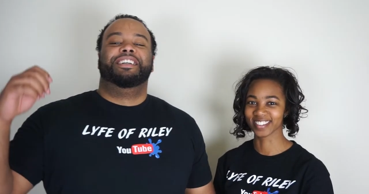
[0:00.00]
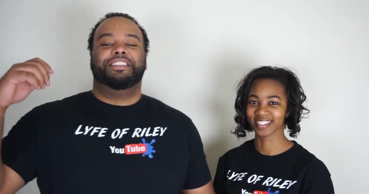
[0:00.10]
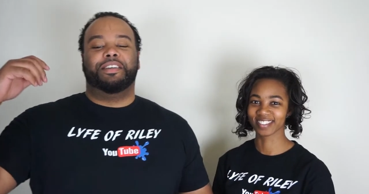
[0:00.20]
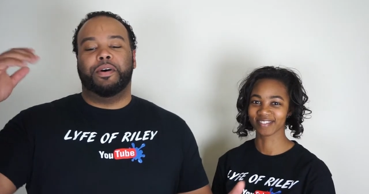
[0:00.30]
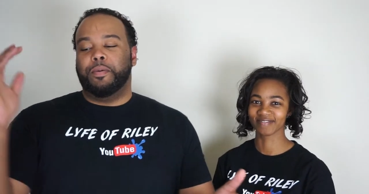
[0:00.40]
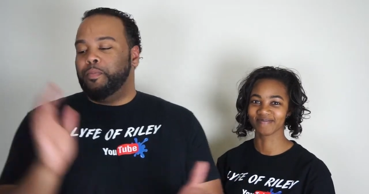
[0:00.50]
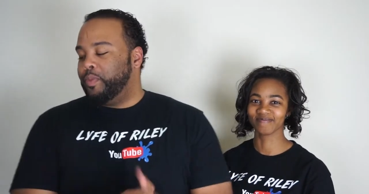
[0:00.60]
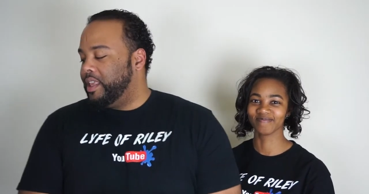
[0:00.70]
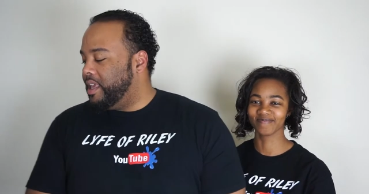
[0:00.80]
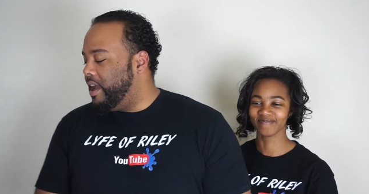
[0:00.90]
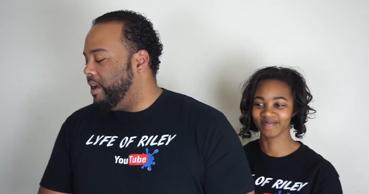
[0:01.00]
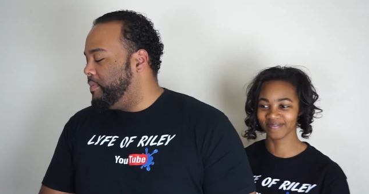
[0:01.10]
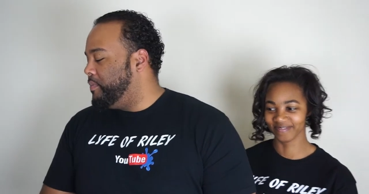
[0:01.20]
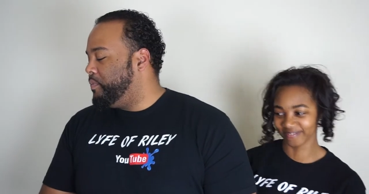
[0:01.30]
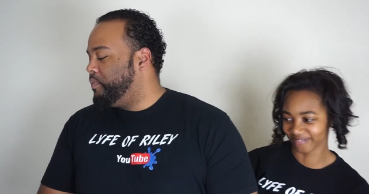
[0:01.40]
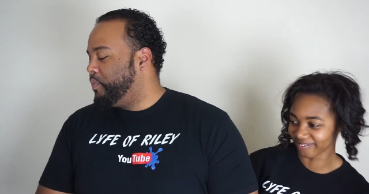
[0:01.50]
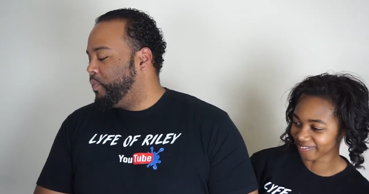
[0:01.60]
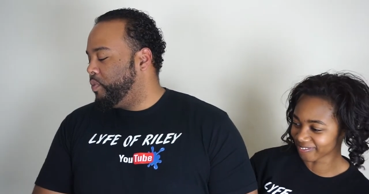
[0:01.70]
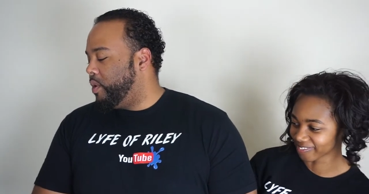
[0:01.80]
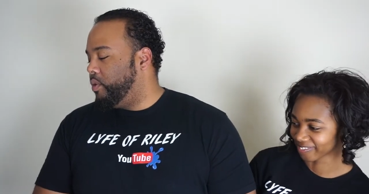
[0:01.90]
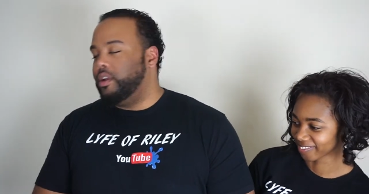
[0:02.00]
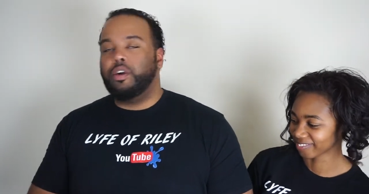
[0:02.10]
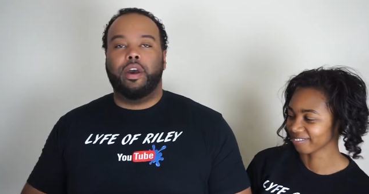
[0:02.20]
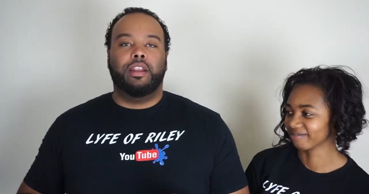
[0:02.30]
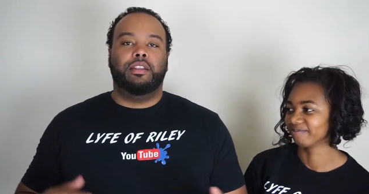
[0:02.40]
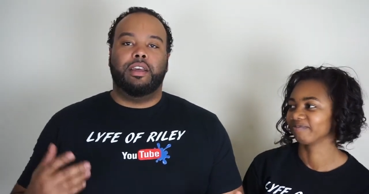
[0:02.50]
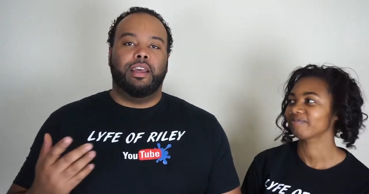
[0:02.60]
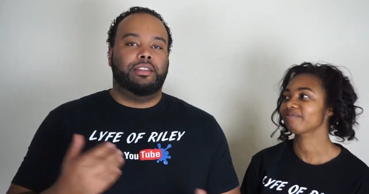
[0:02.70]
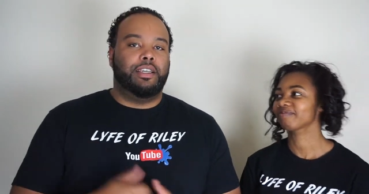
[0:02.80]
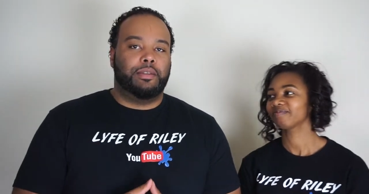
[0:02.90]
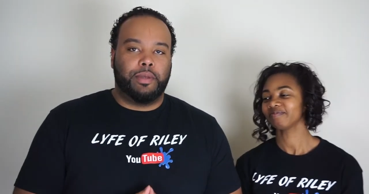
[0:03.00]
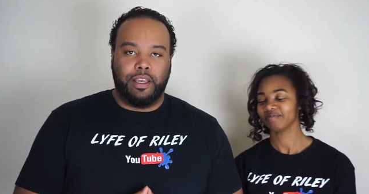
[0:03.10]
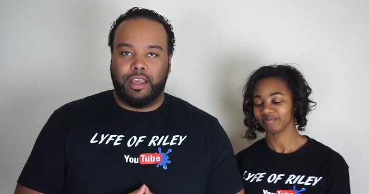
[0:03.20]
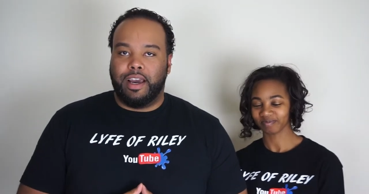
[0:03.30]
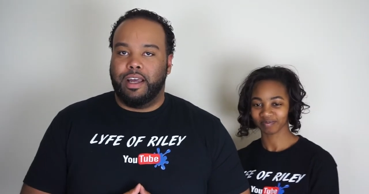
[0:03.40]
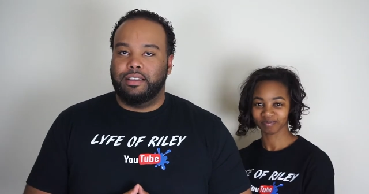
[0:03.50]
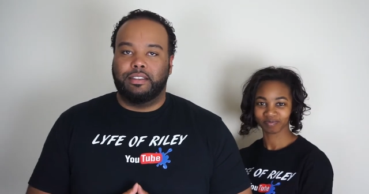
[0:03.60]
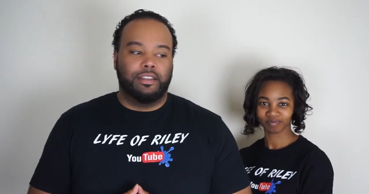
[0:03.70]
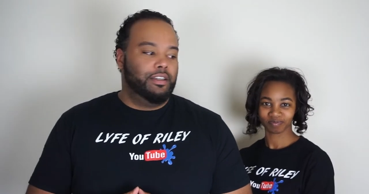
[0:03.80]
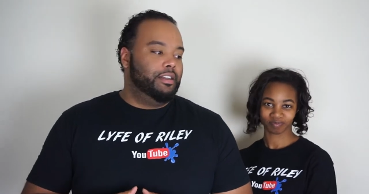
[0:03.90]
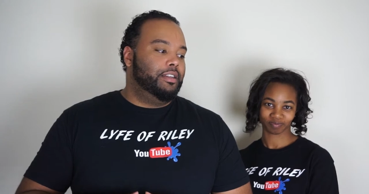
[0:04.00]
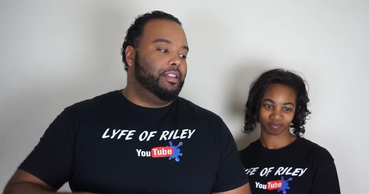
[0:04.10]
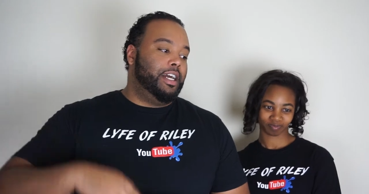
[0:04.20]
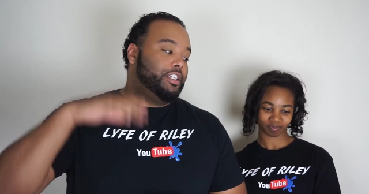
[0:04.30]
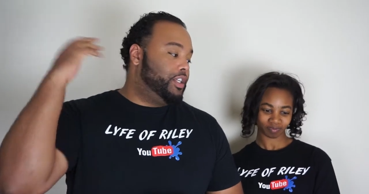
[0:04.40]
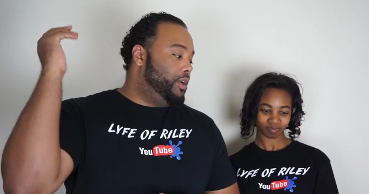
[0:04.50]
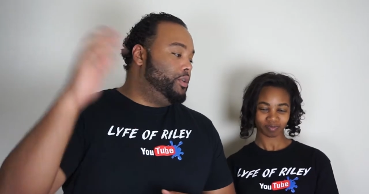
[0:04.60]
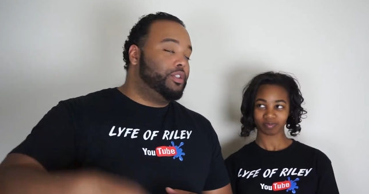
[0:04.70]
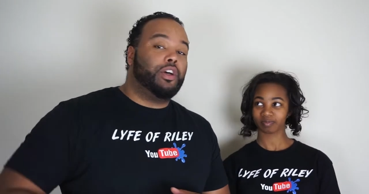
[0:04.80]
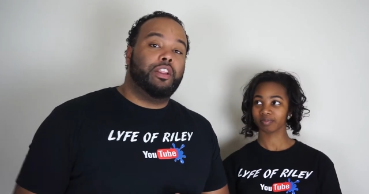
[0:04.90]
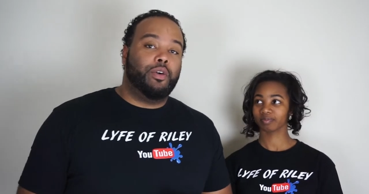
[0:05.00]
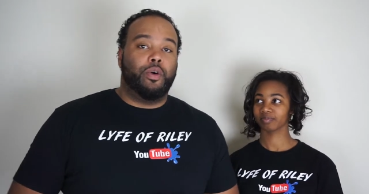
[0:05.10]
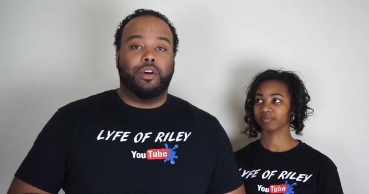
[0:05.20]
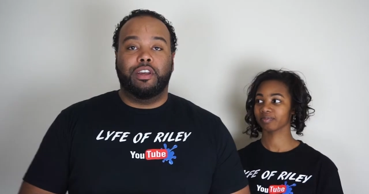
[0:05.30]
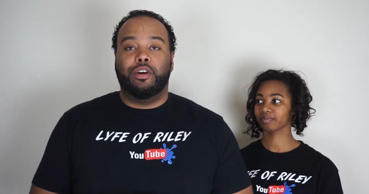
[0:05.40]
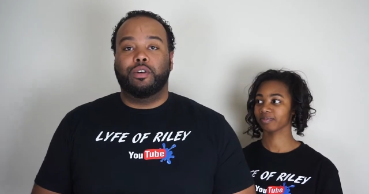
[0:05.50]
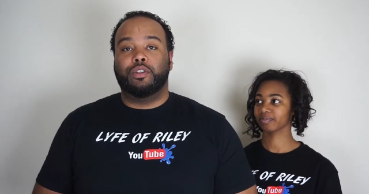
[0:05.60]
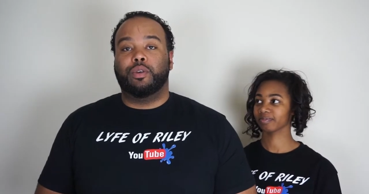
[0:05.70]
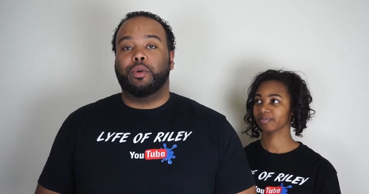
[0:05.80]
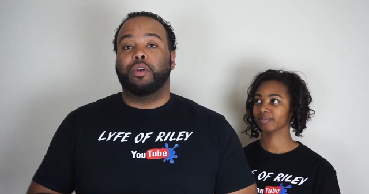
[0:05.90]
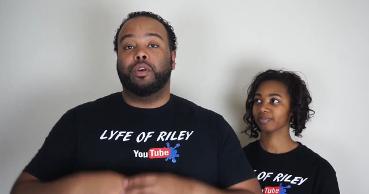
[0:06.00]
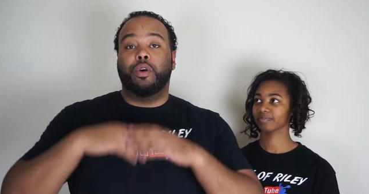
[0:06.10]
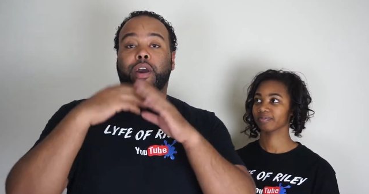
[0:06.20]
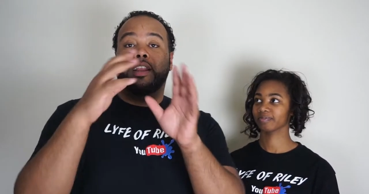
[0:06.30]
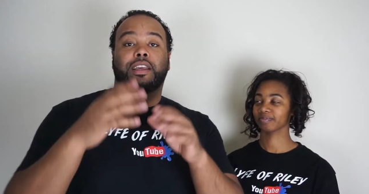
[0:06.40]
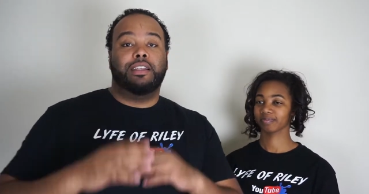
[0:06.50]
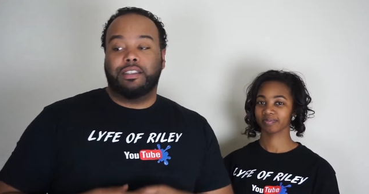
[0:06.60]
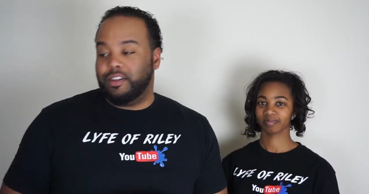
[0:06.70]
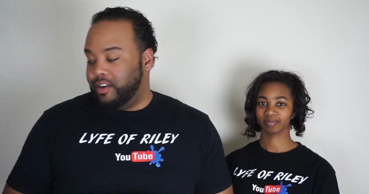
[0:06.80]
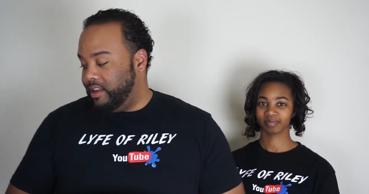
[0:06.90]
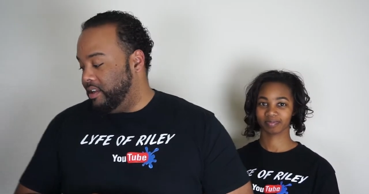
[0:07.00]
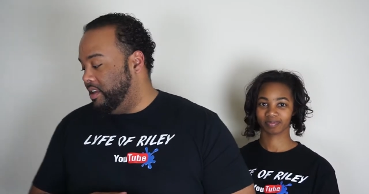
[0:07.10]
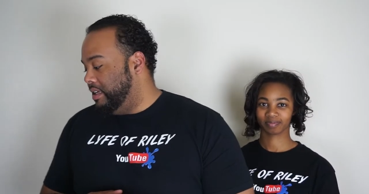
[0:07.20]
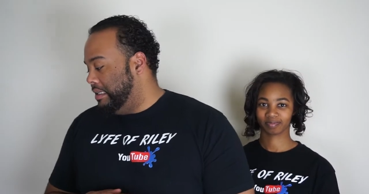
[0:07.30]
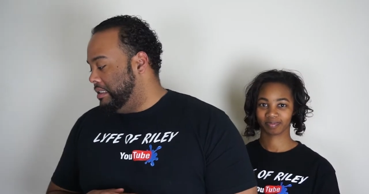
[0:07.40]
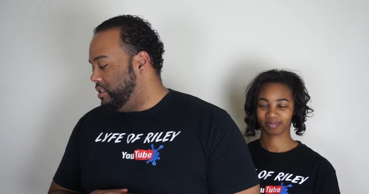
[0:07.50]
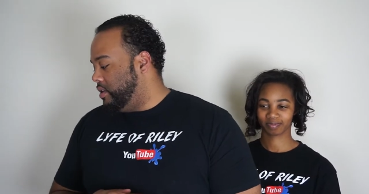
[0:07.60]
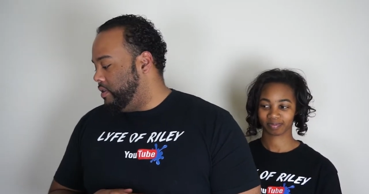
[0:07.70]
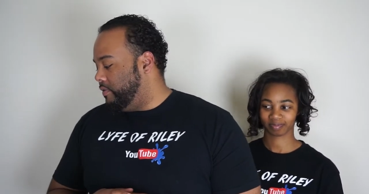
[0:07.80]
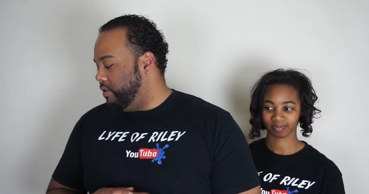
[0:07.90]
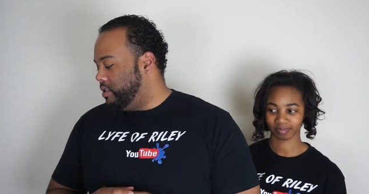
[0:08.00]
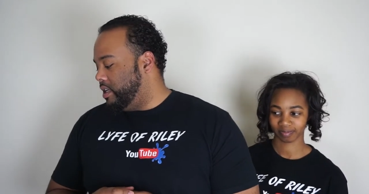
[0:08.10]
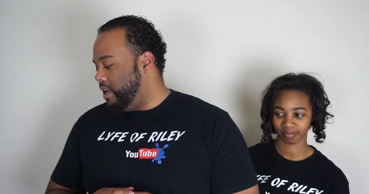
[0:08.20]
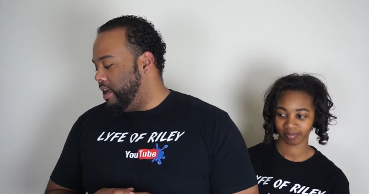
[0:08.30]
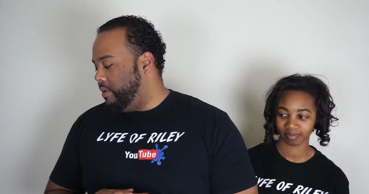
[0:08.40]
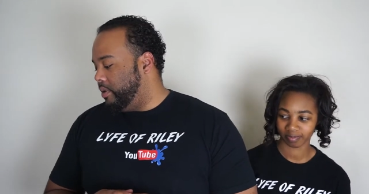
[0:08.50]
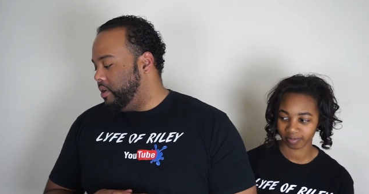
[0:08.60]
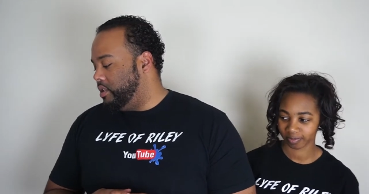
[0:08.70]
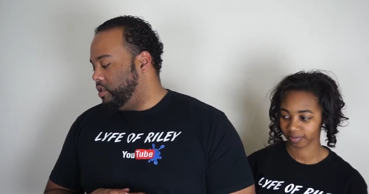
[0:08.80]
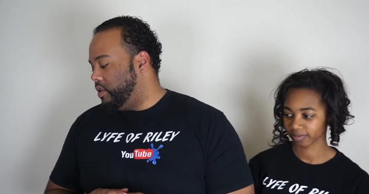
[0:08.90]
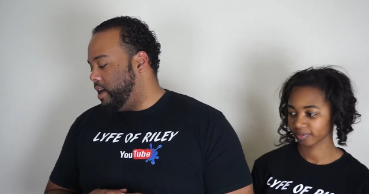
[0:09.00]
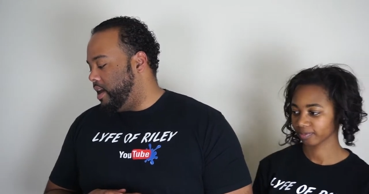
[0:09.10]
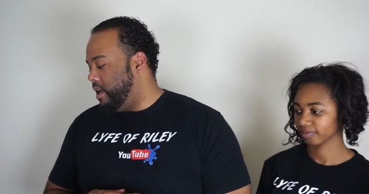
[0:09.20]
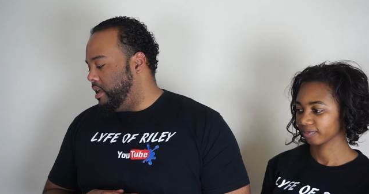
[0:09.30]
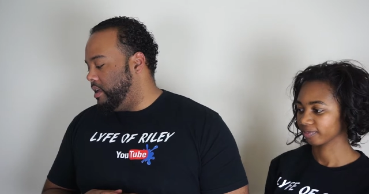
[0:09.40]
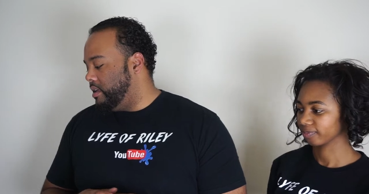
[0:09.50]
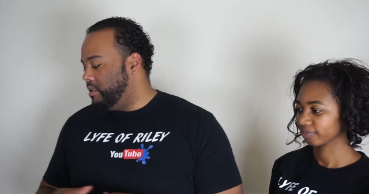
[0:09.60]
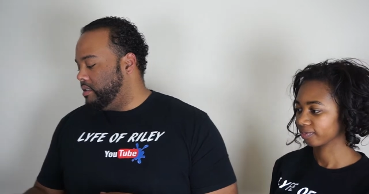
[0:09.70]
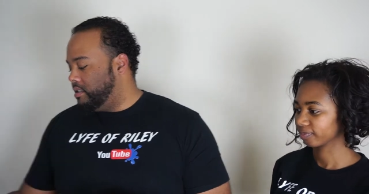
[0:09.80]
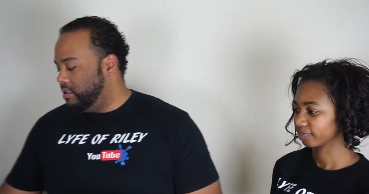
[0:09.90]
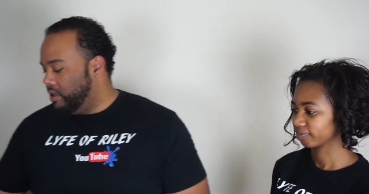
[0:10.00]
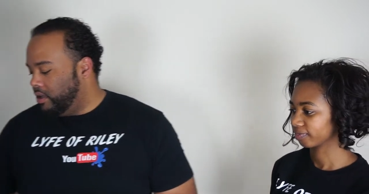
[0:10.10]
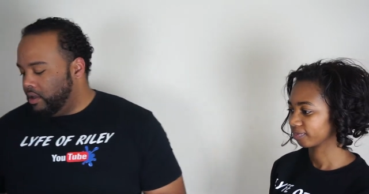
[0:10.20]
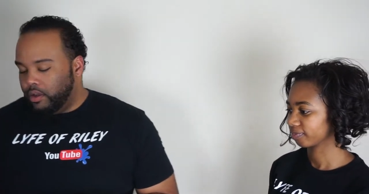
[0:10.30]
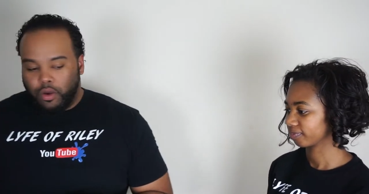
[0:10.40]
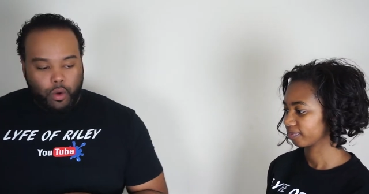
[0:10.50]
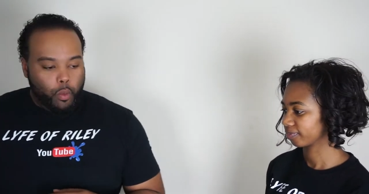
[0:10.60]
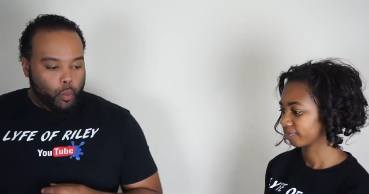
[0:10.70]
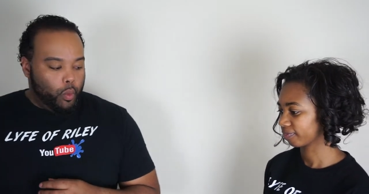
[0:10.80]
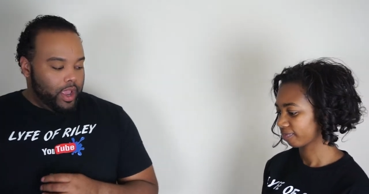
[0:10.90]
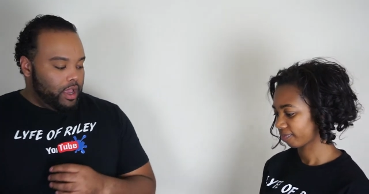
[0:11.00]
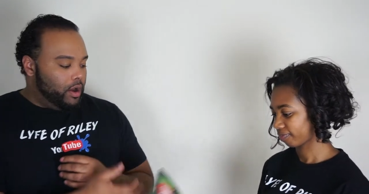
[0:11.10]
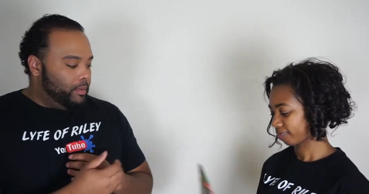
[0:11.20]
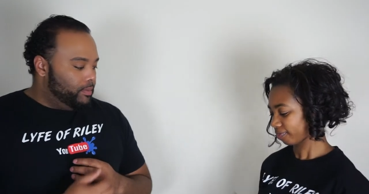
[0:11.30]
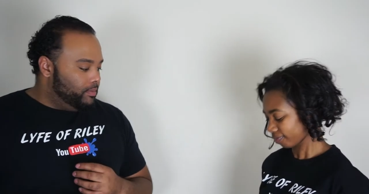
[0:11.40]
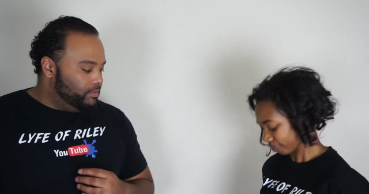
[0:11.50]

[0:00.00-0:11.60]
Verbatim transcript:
Speaker 1: So yeah, we're gonna go ahead and, and taste some Kit Kats. Last show you saw the Oreos, so we're gonna go ahead and get started. So the first Kit Kat we're gonna try is Wham!